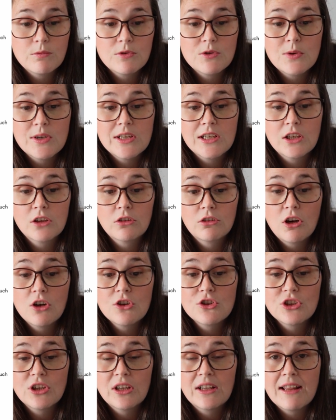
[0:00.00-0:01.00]
between
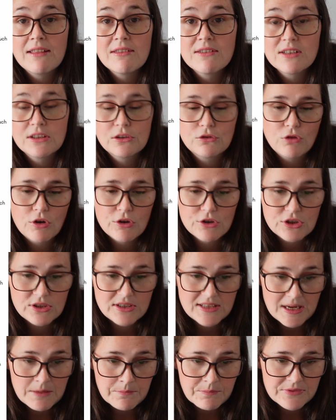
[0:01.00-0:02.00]
crotch lengths and crotch
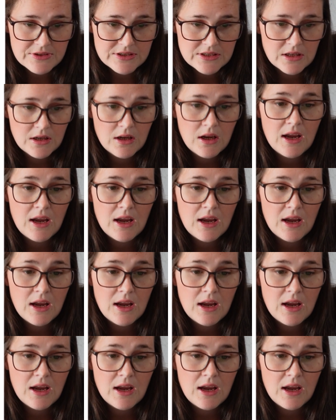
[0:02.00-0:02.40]
depths,